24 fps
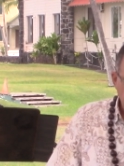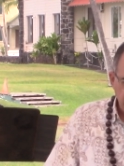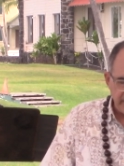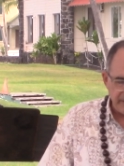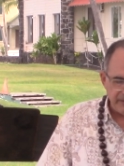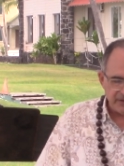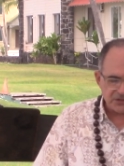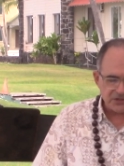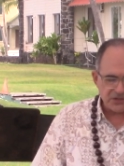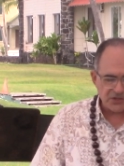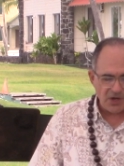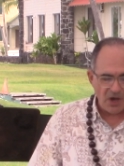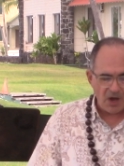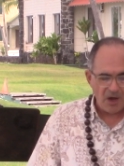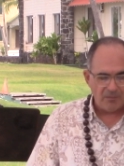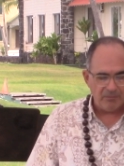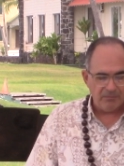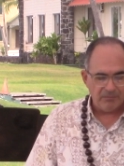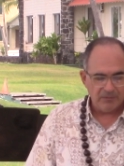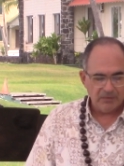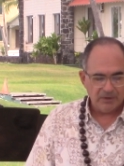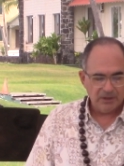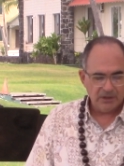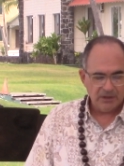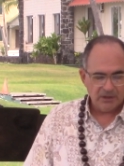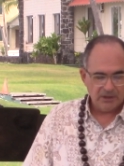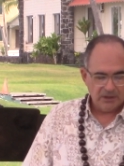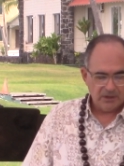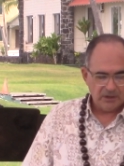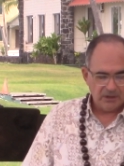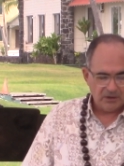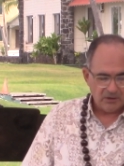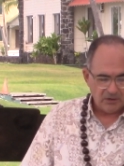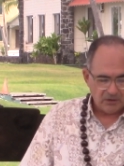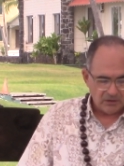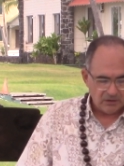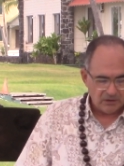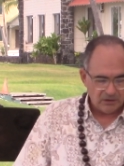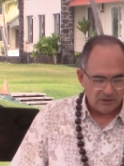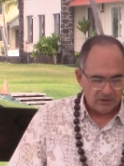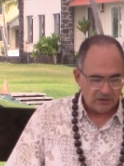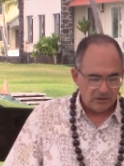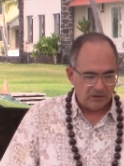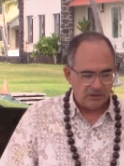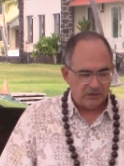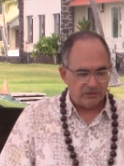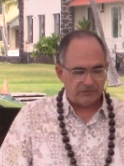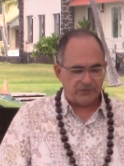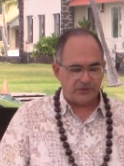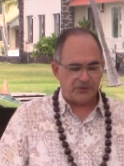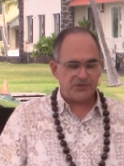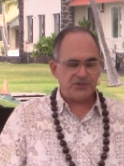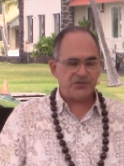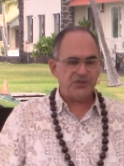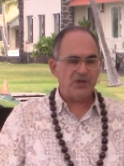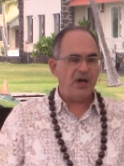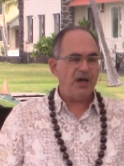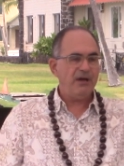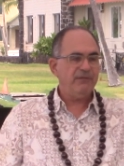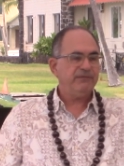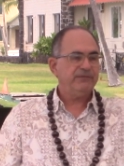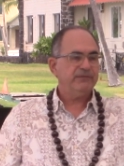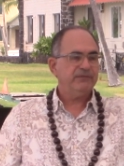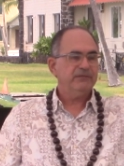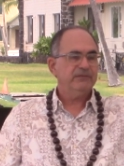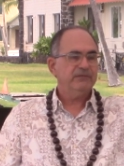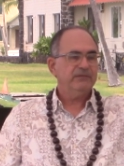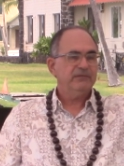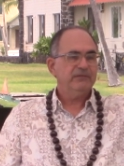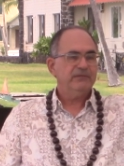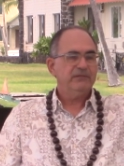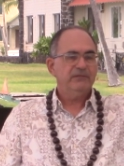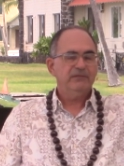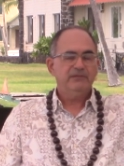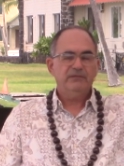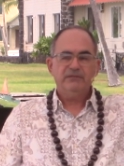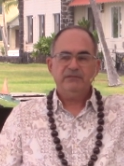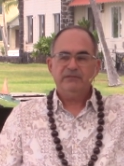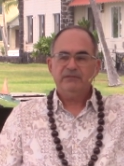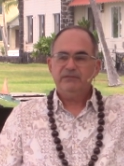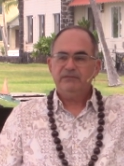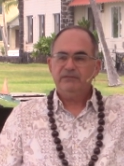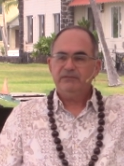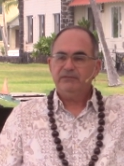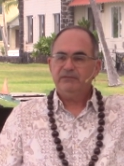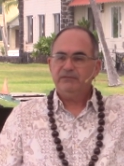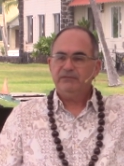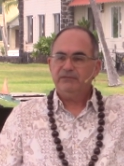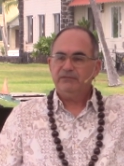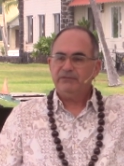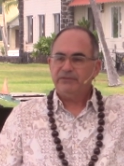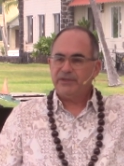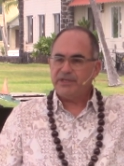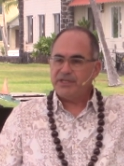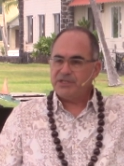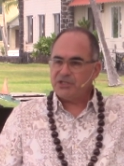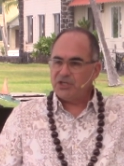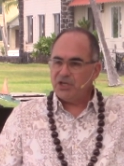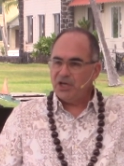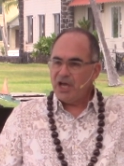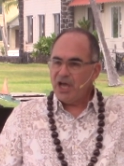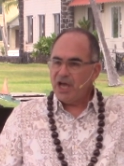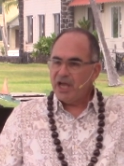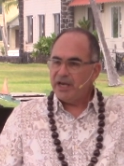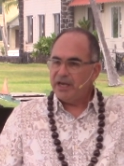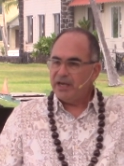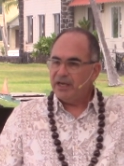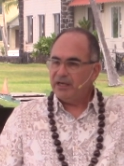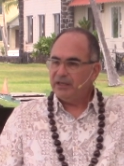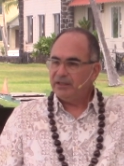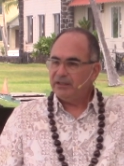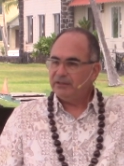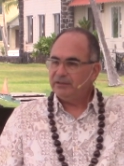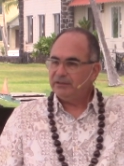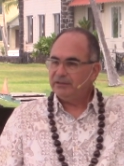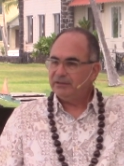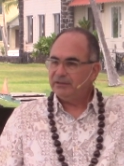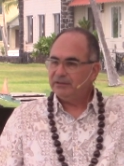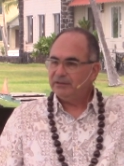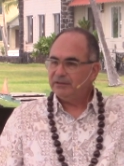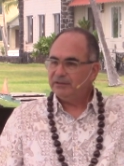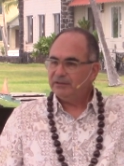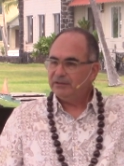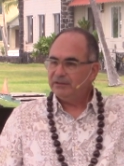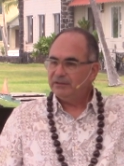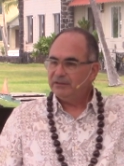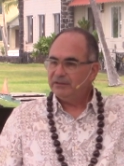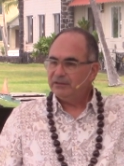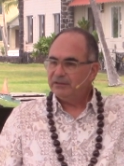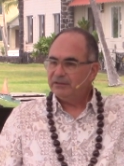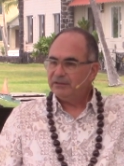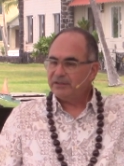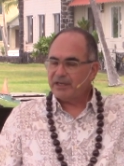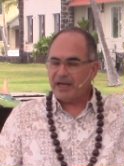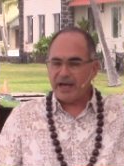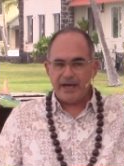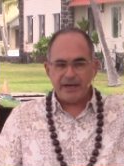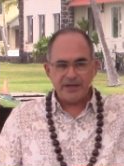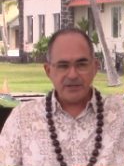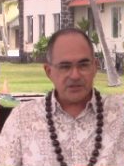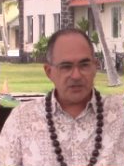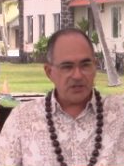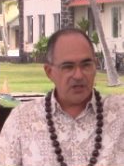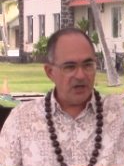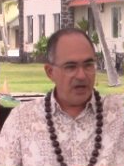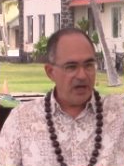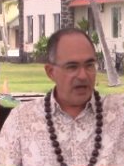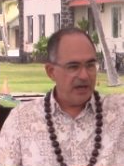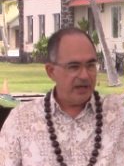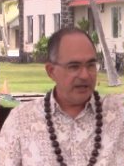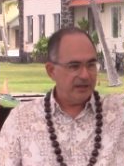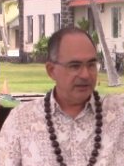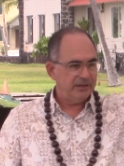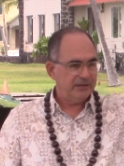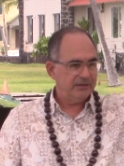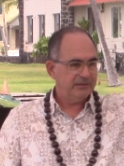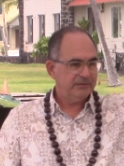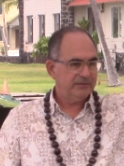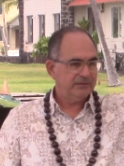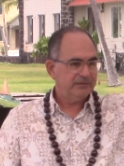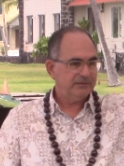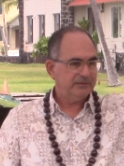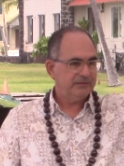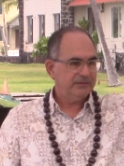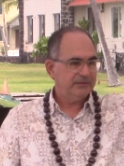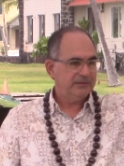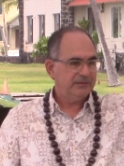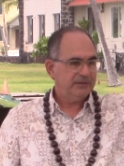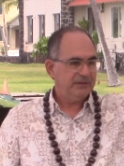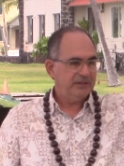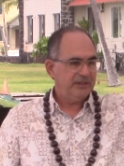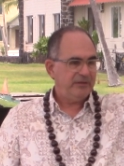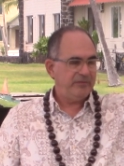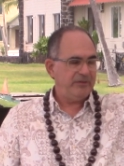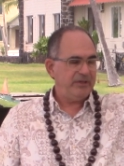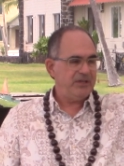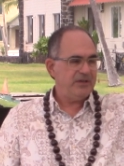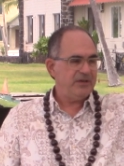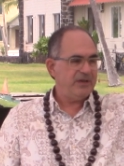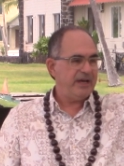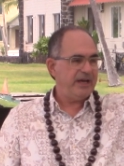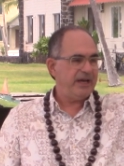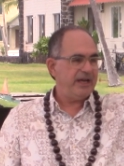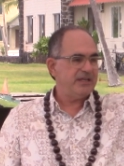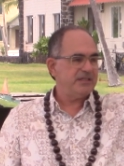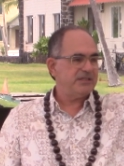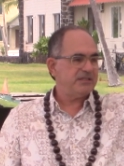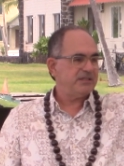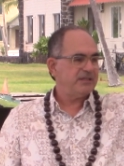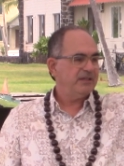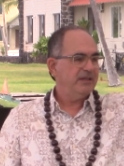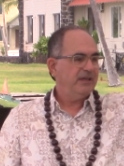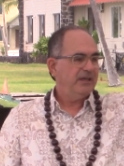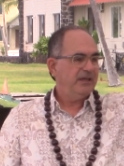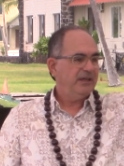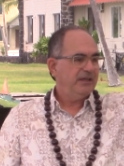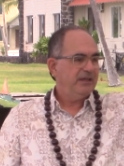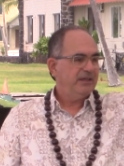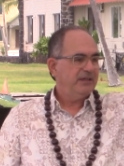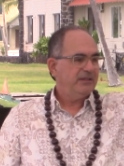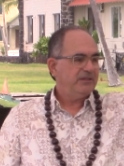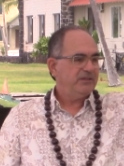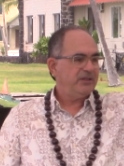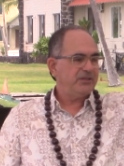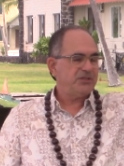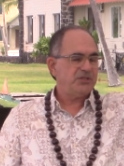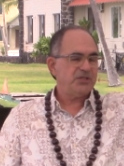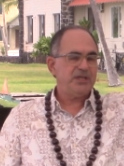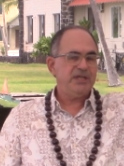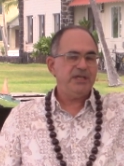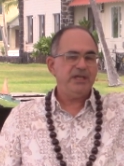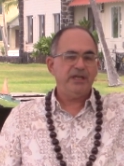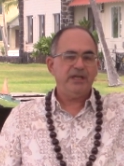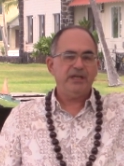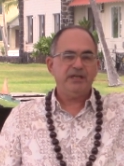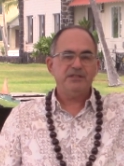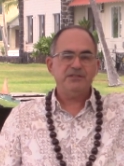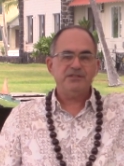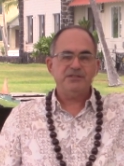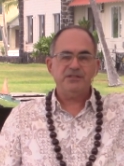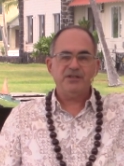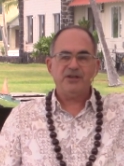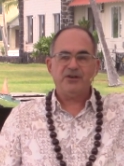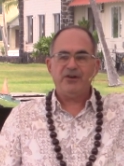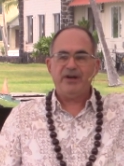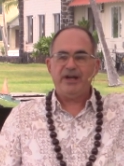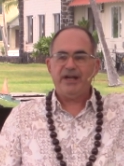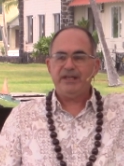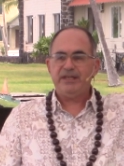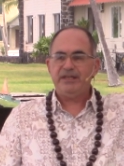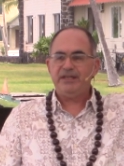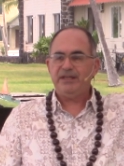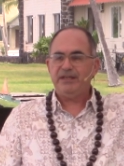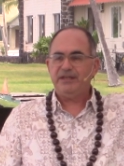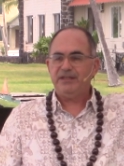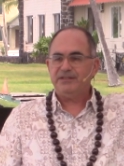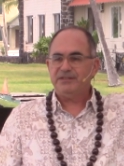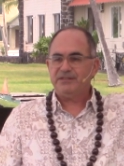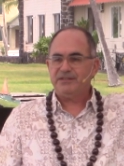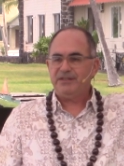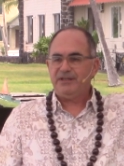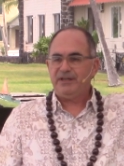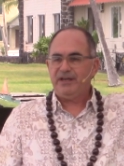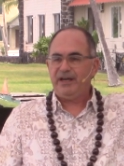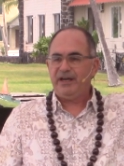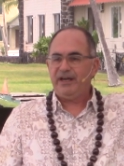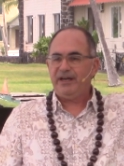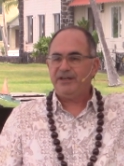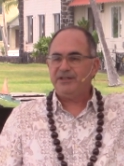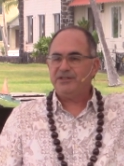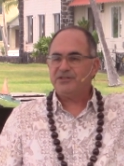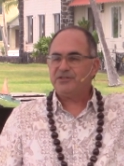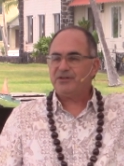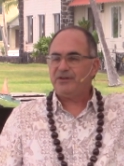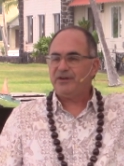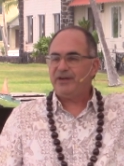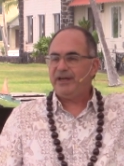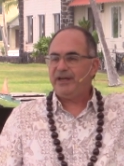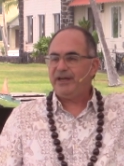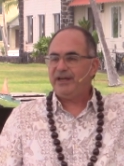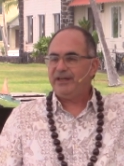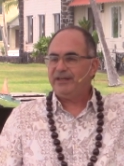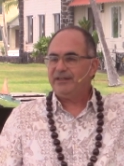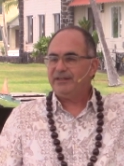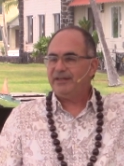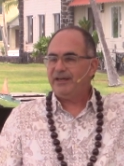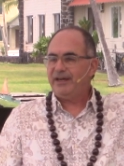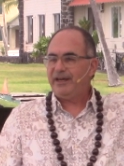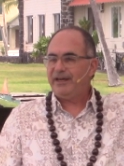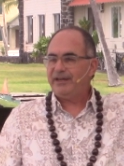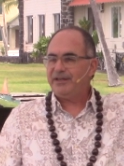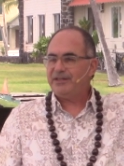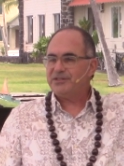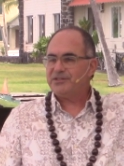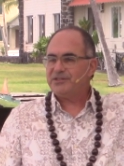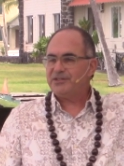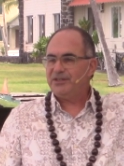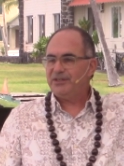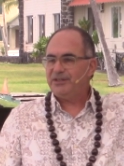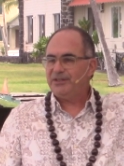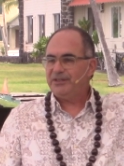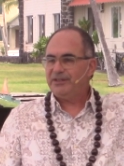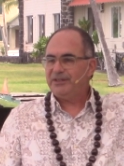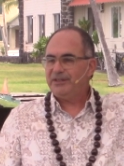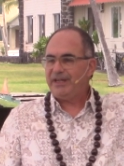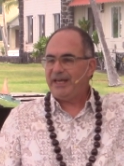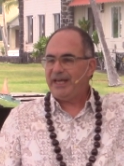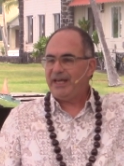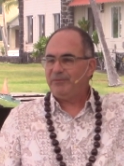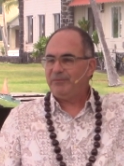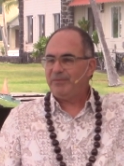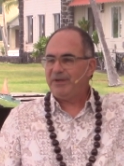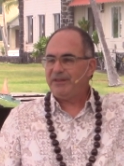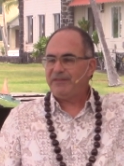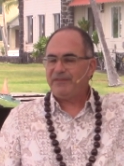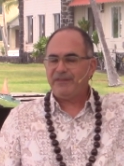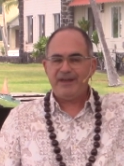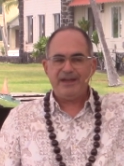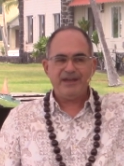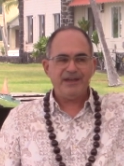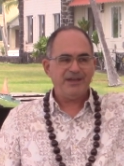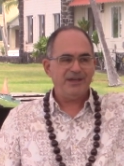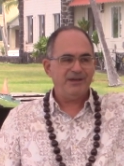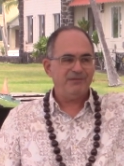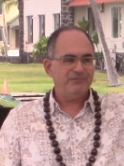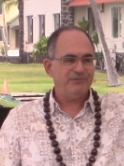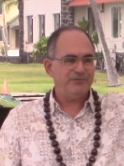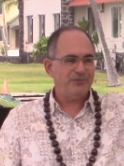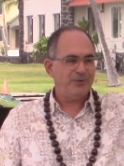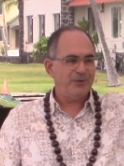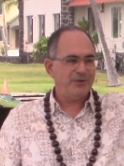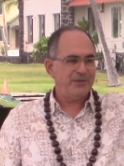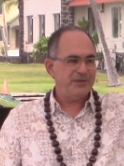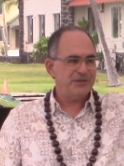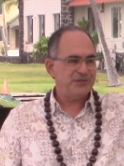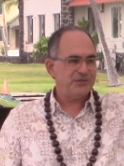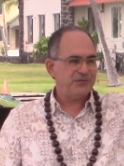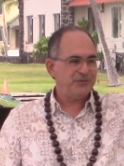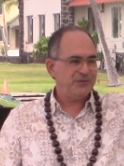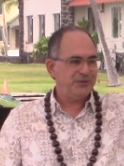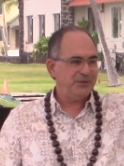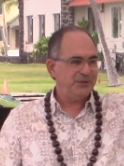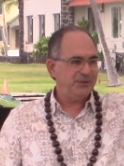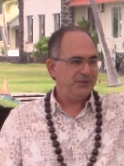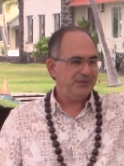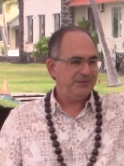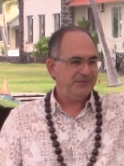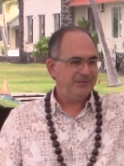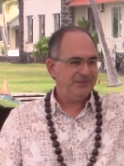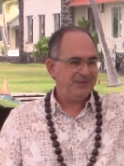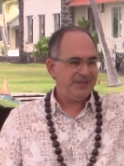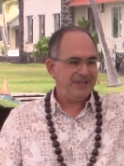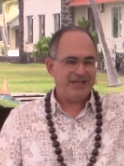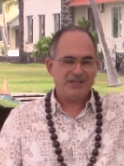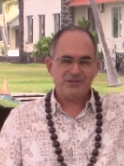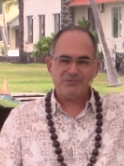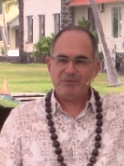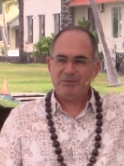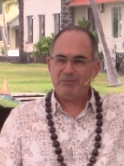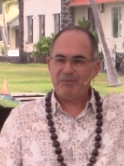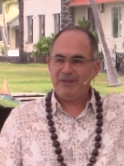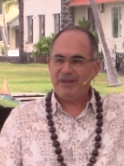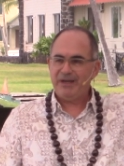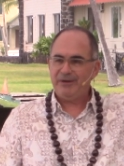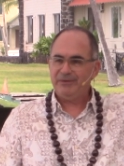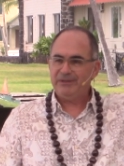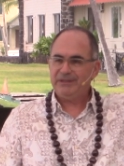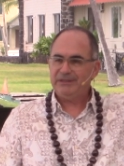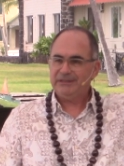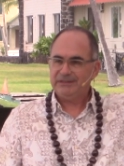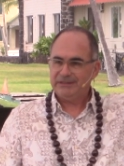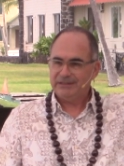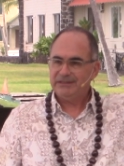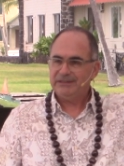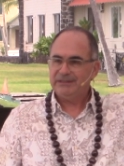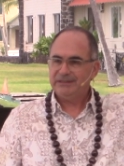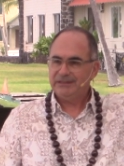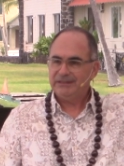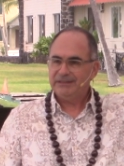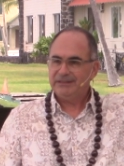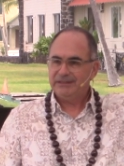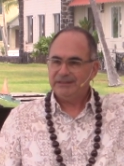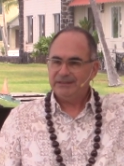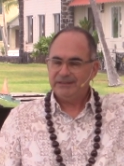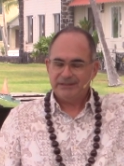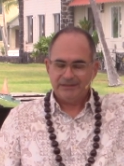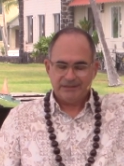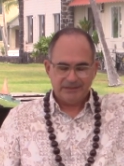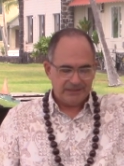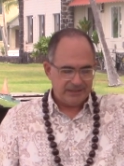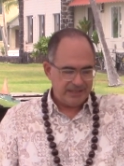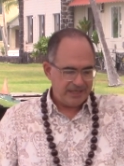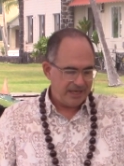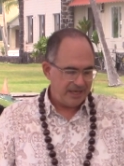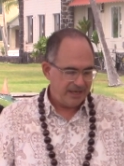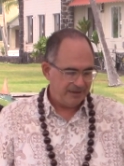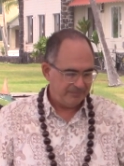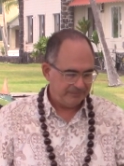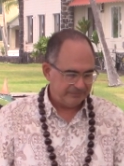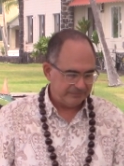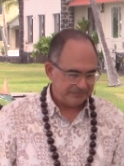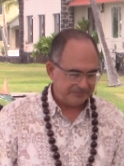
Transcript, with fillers: in this psalm. First off, for he's good. God is good. How many of you guys touch your kids and your grandkids? God is great. God is good. And we thank him for this food. You guys remember that one? Yeah.